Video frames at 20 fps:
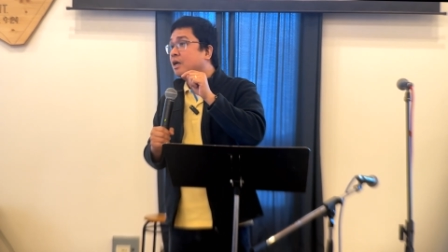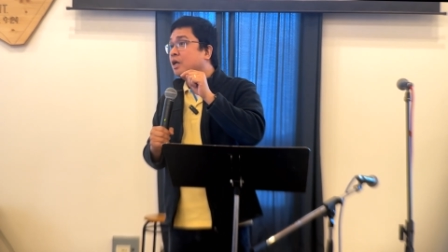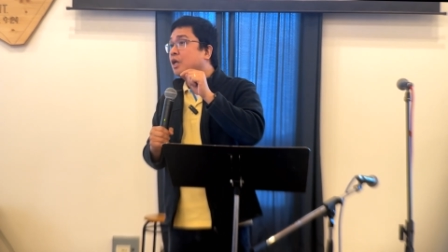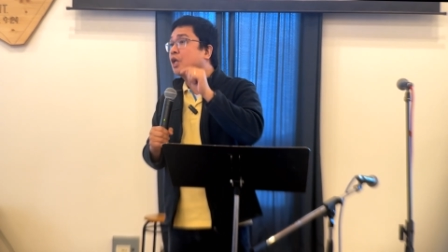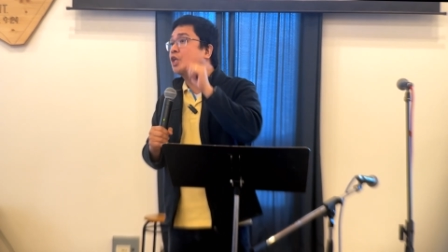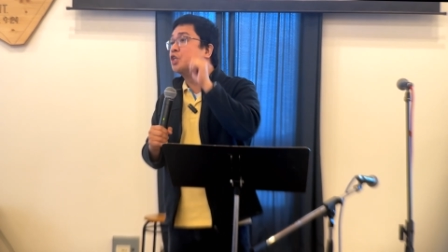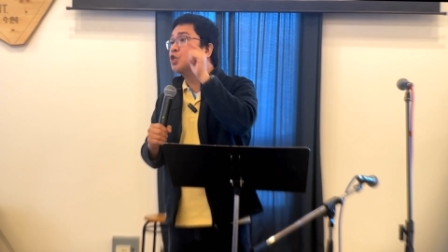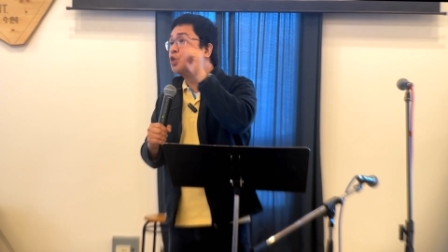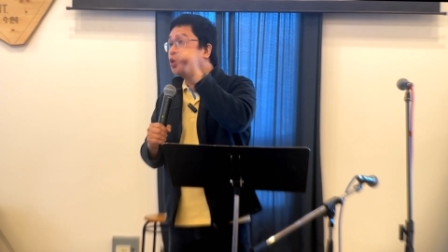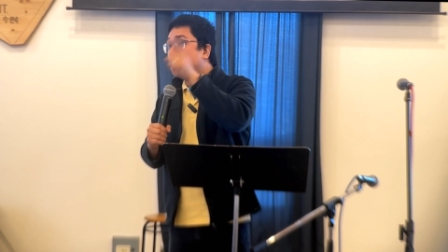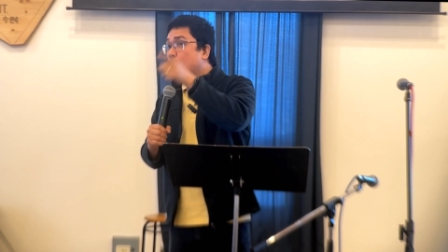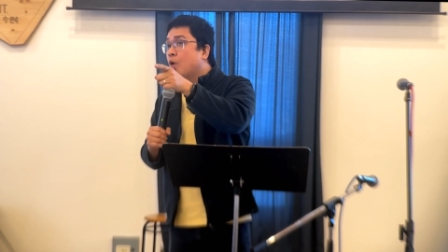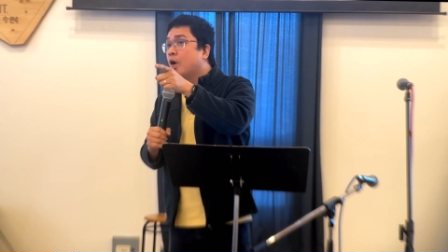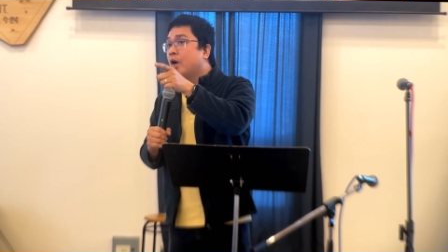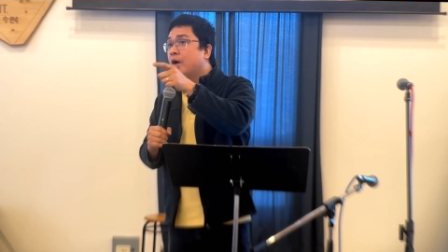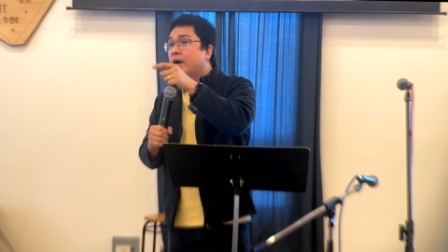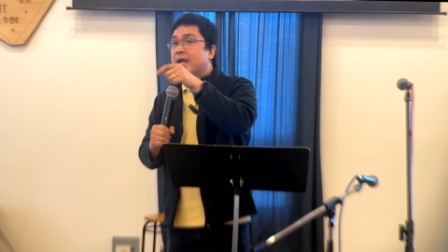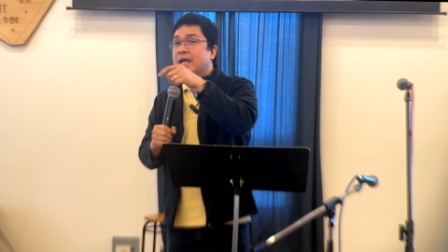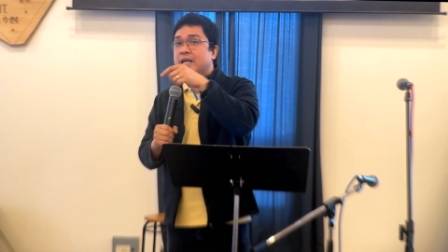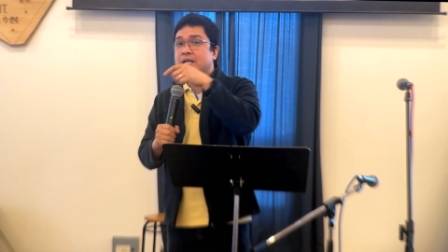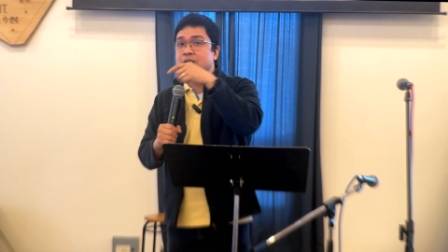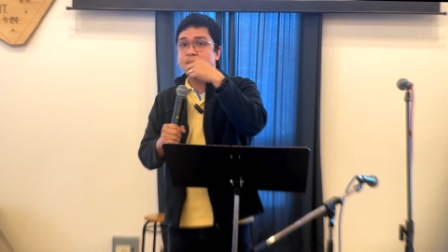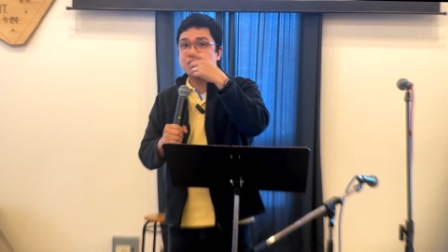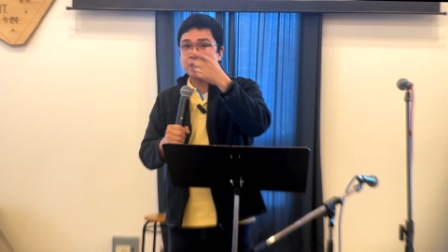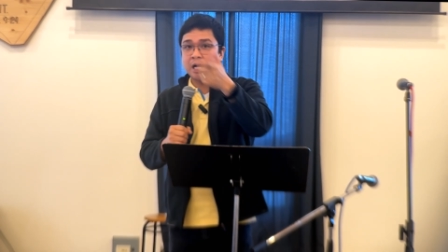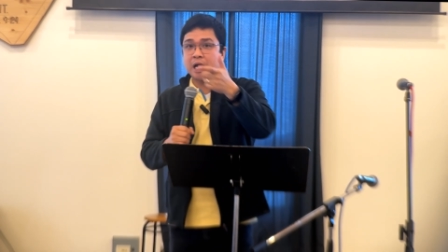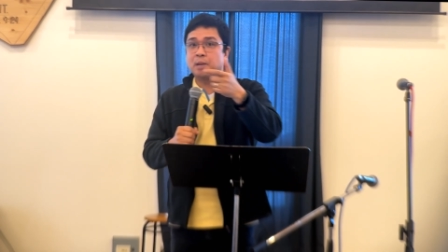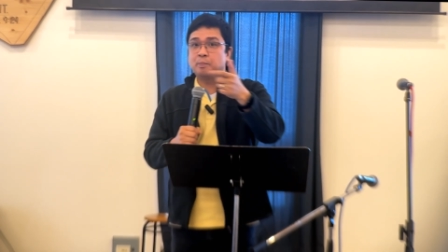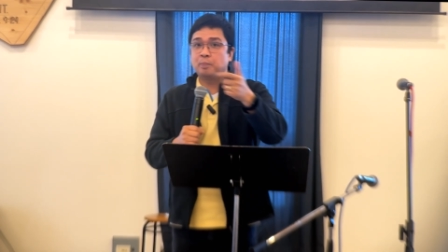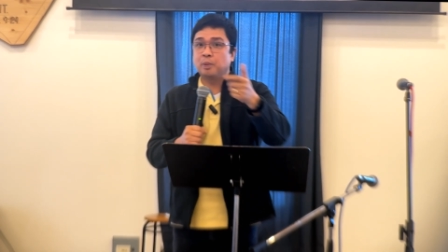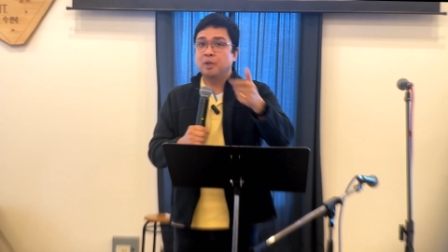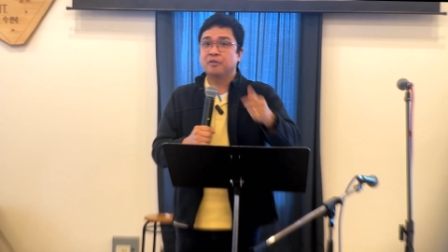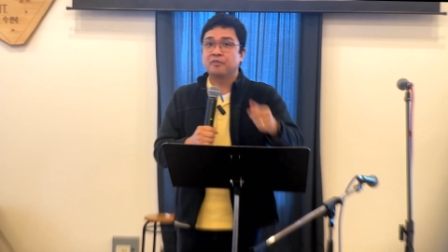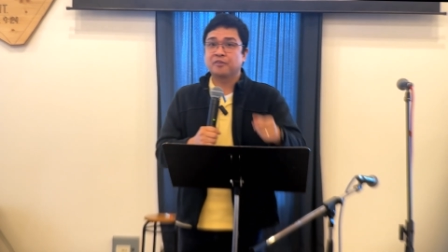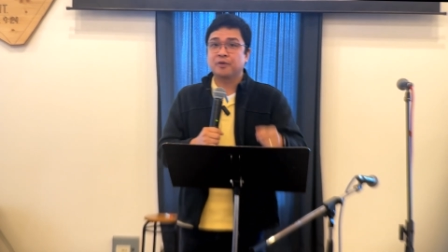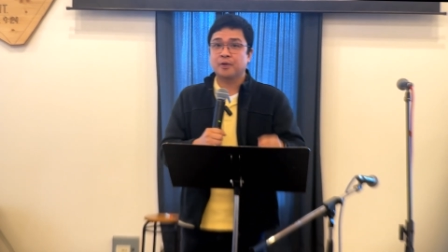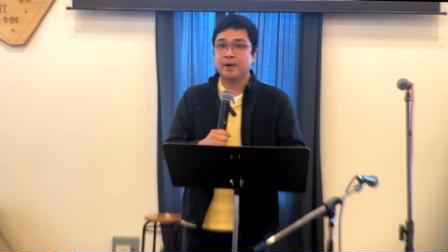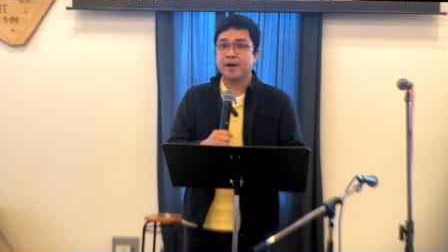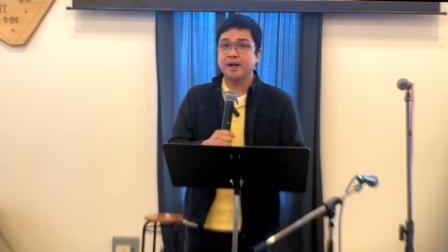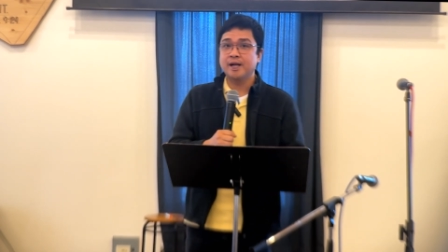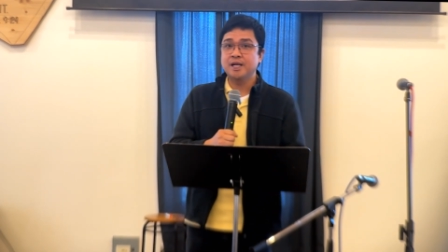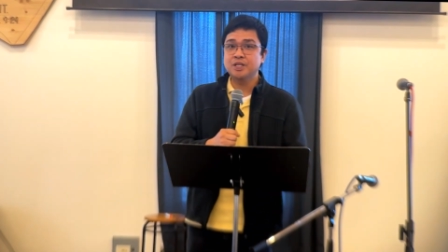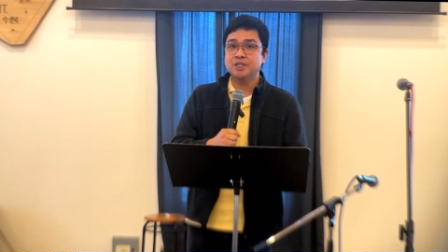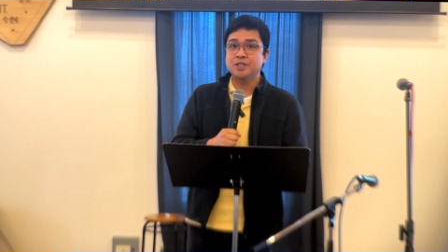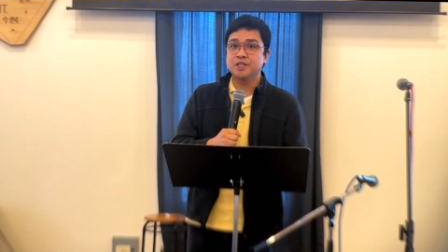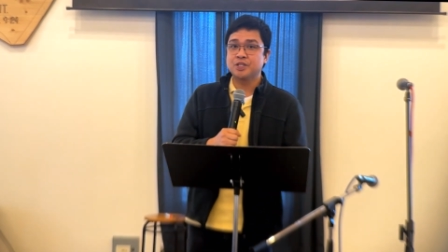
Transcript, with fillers: that you are a disciple of Christ